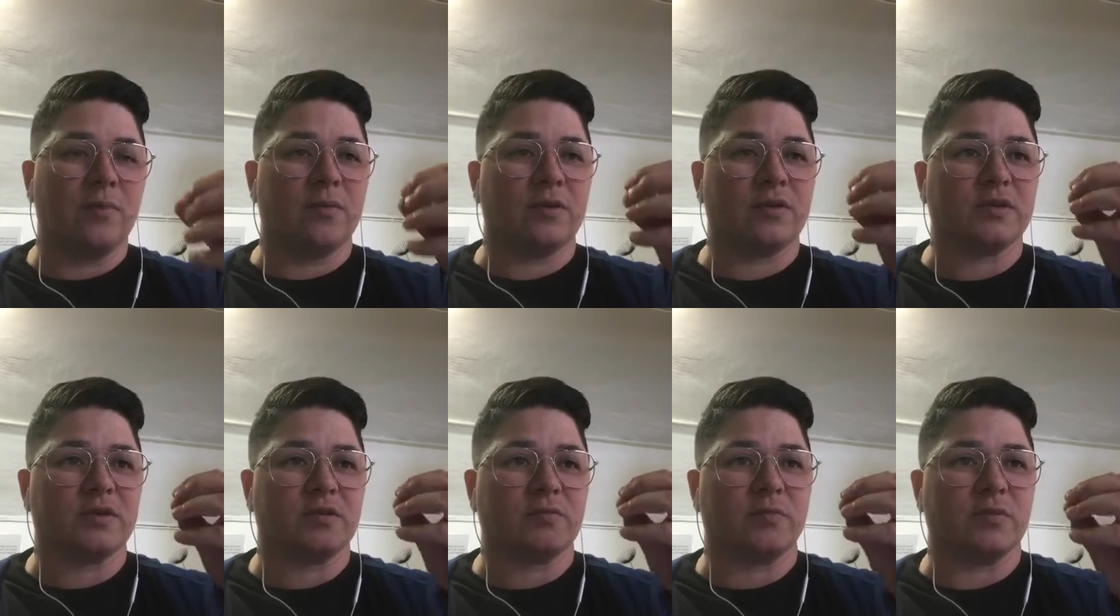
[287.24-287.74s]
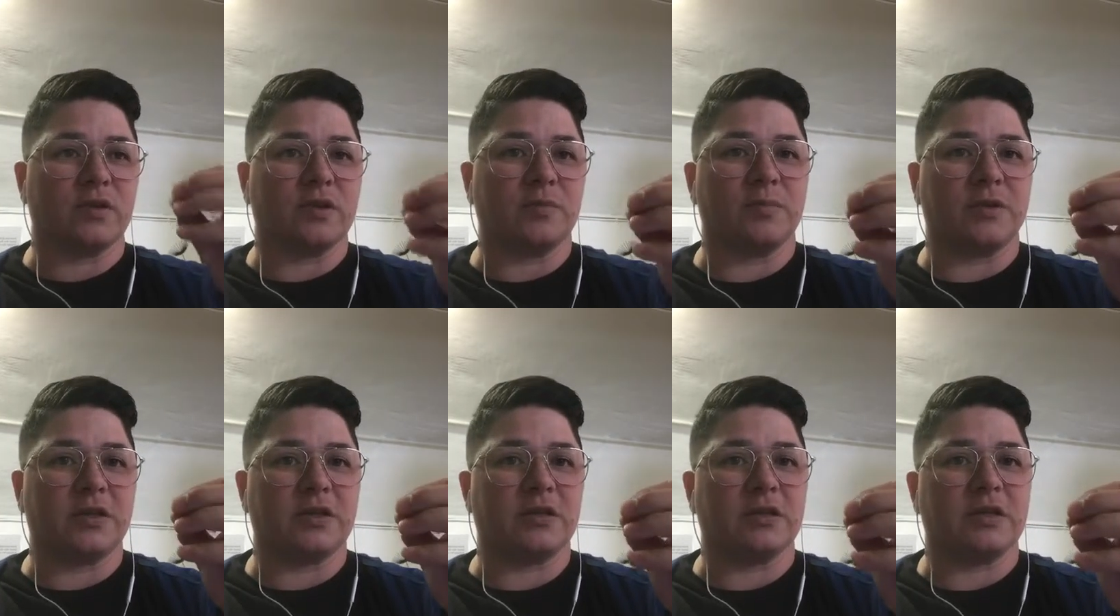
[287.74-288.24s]
because the really
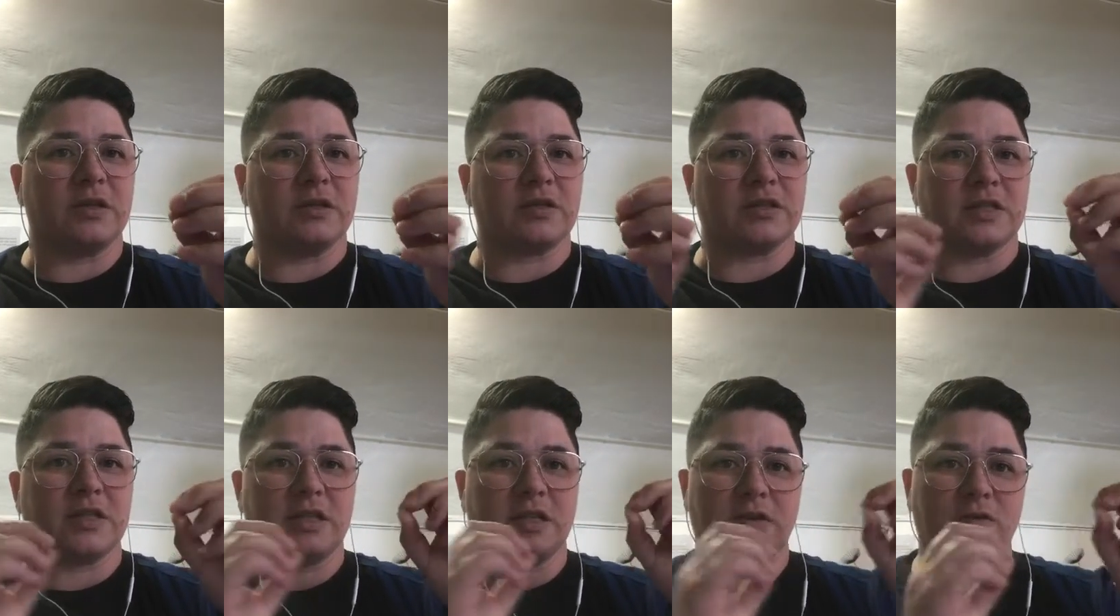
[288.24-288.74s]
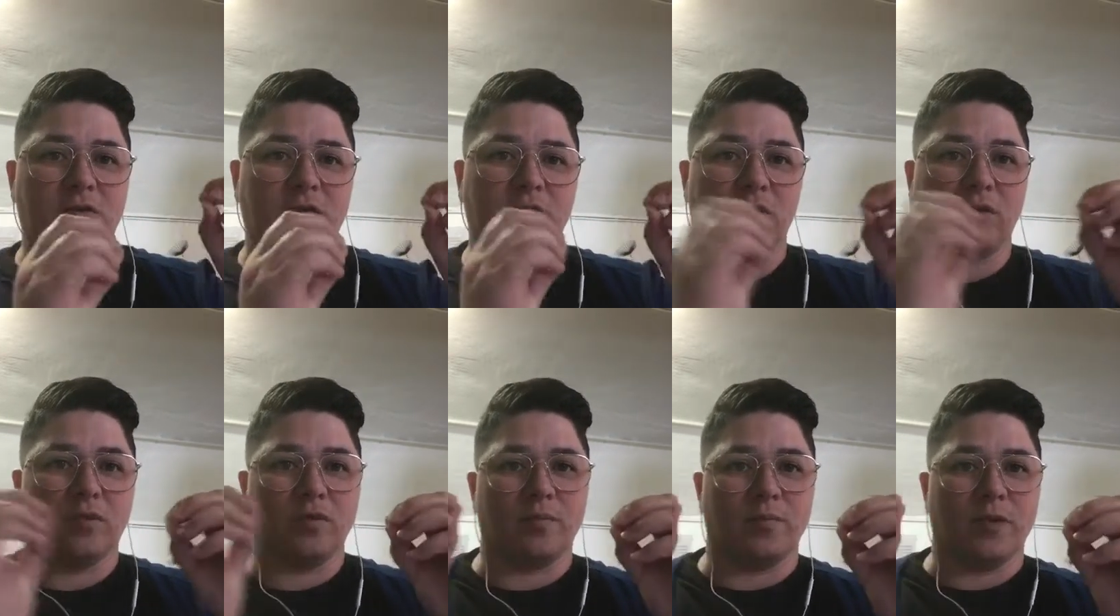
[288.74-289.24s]
big thing is their
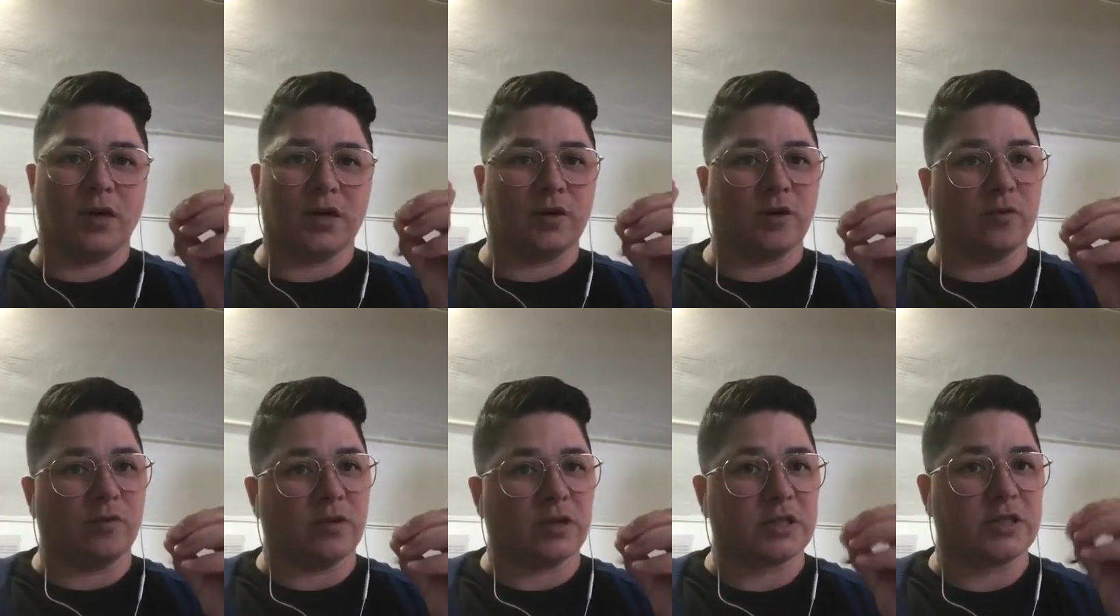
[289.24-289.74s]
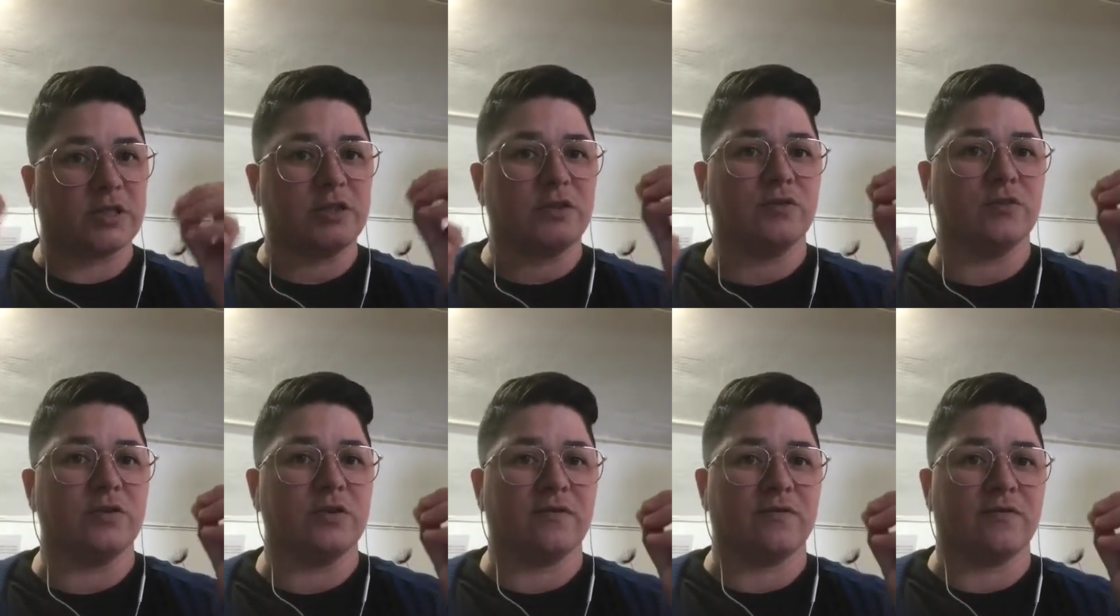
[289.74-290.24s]
goal and my goal are actually
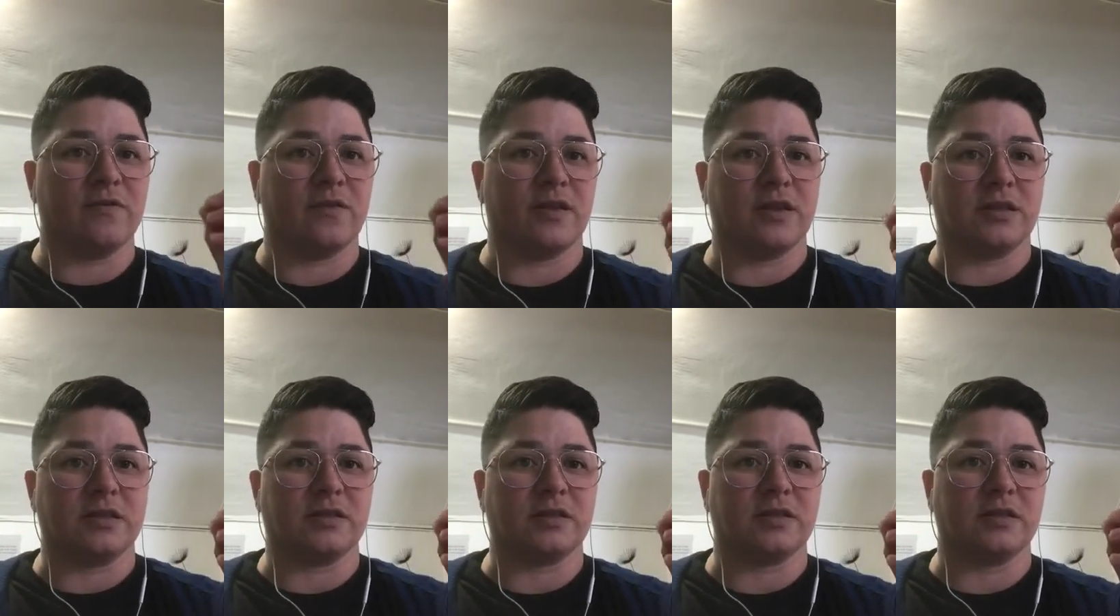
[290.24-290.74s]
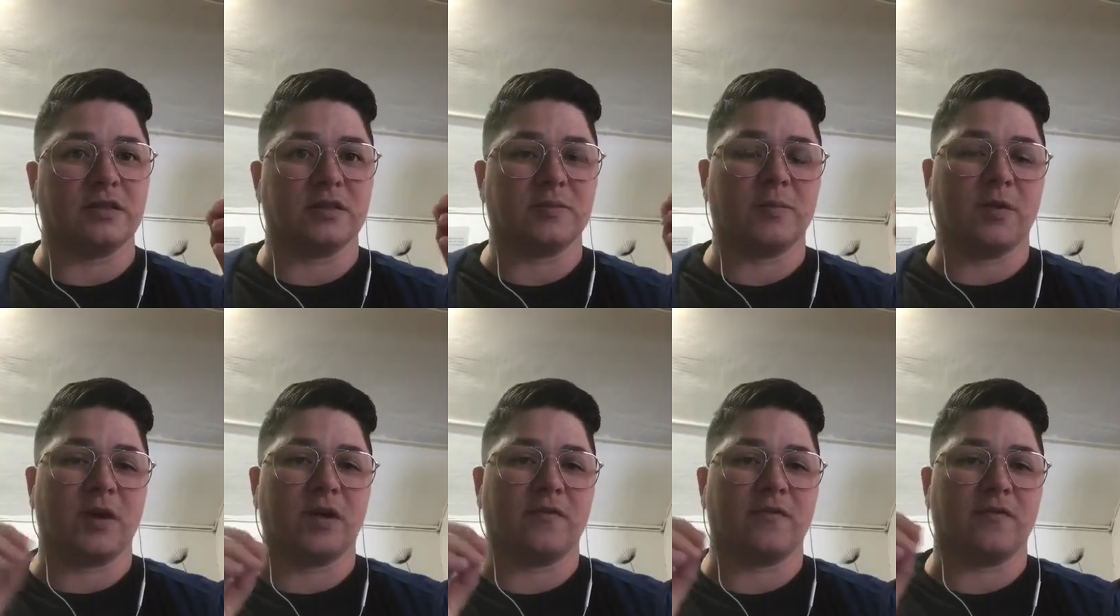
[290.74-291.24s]
two different things,
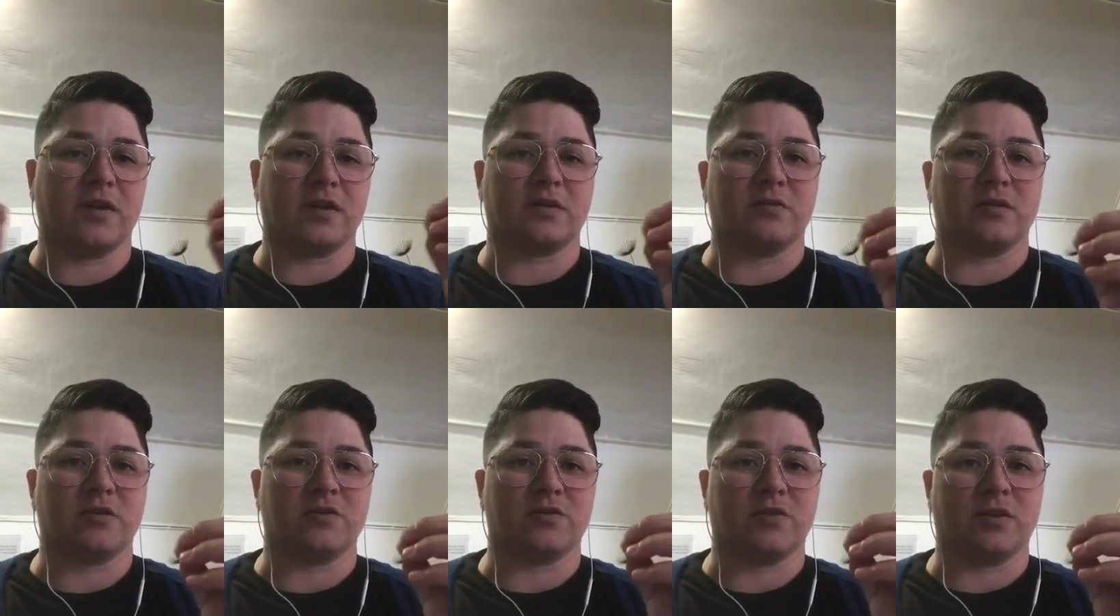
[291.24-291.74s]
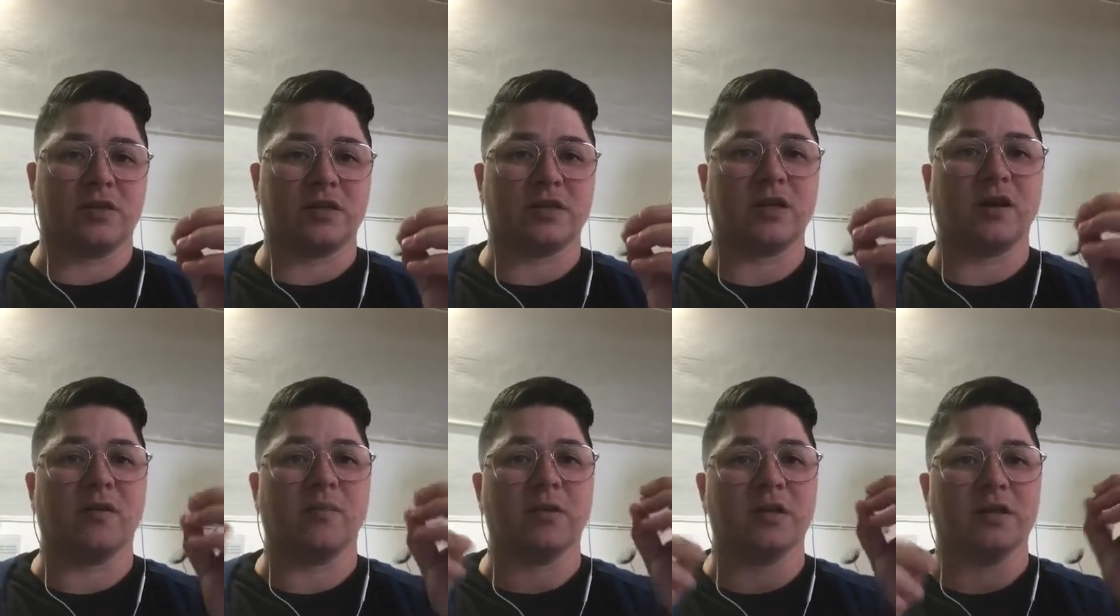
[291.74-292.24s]
despite the fact that they're trying to
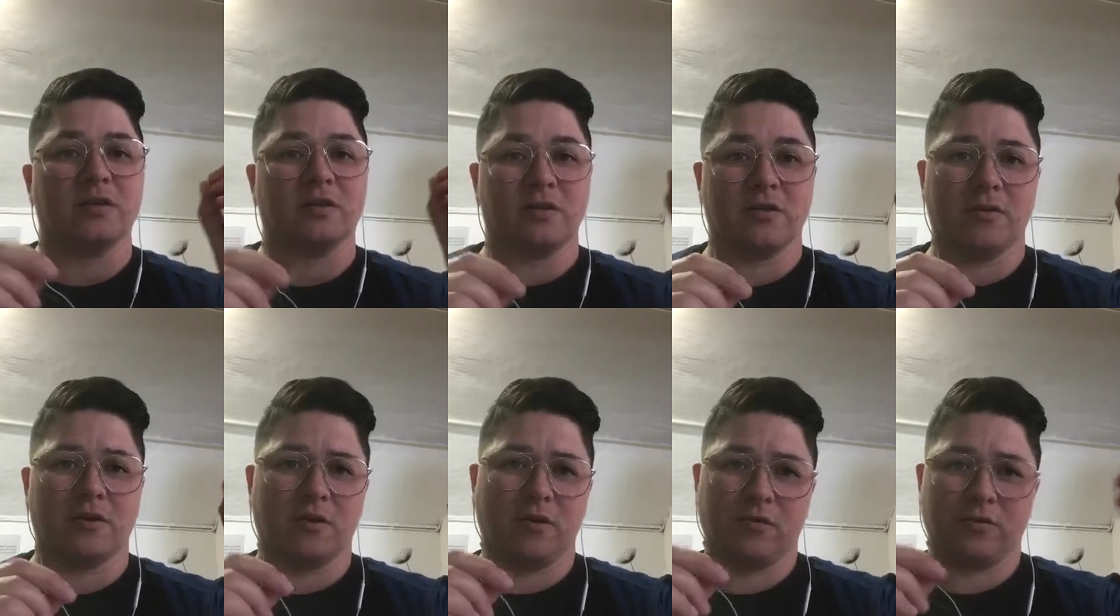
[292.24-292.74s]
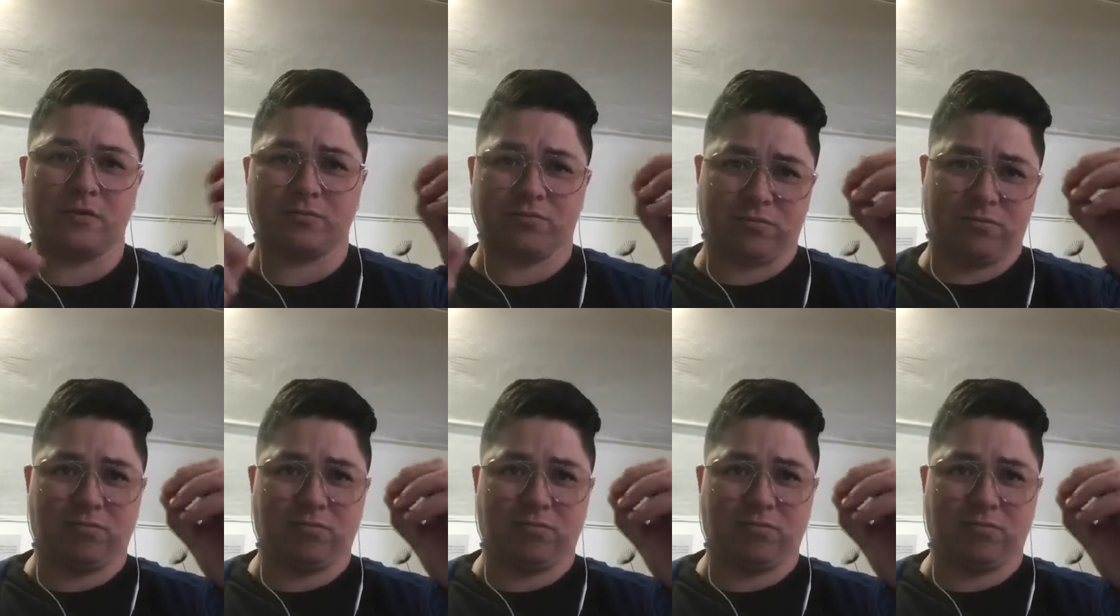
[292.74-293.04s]
tell me that their goal,